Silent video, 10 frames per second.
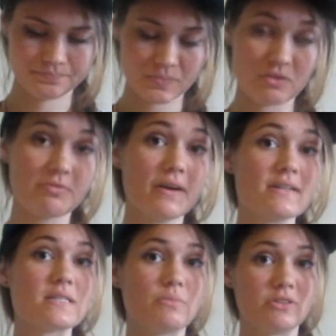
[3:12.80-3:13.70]
They're very
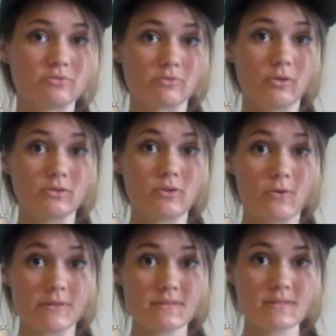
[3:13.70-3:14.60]
similar to rolled
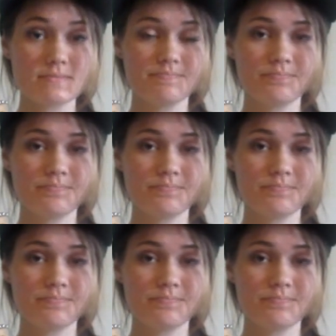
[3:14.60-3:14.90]
chords.